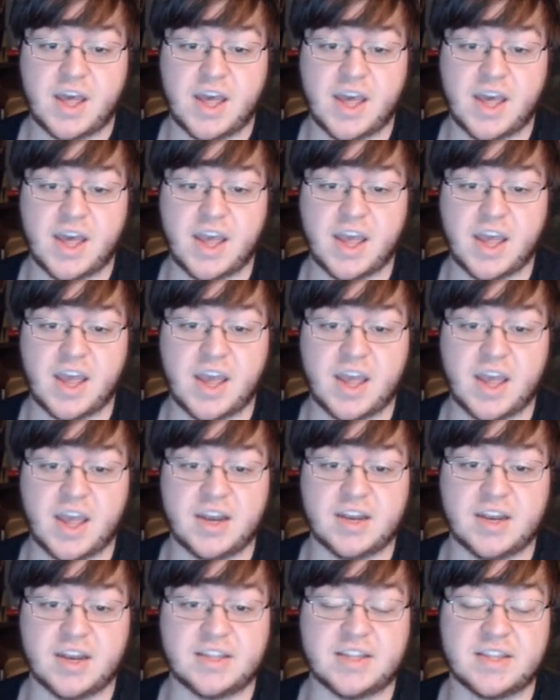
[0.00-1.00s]

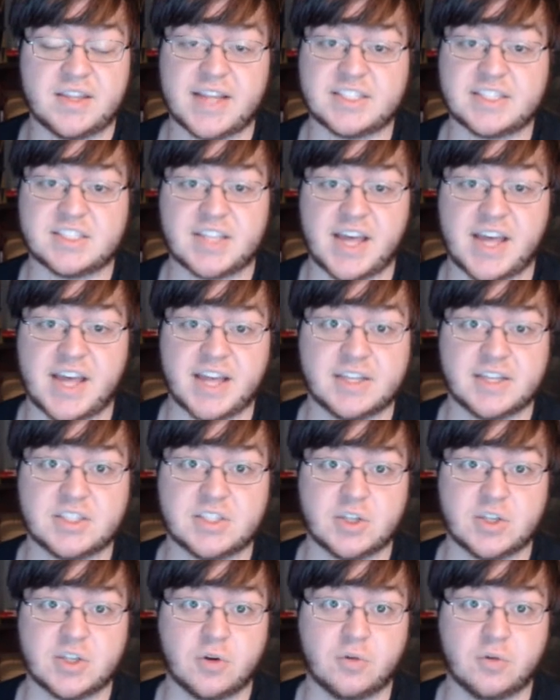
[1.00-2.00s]
And that's that.
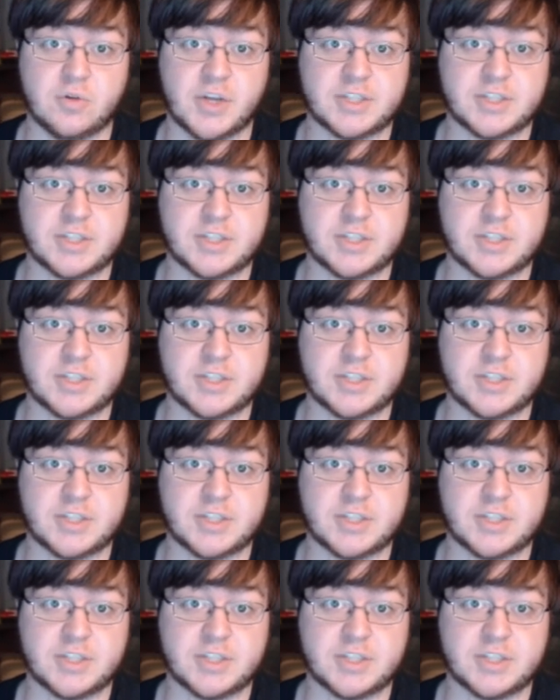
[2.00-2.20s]
So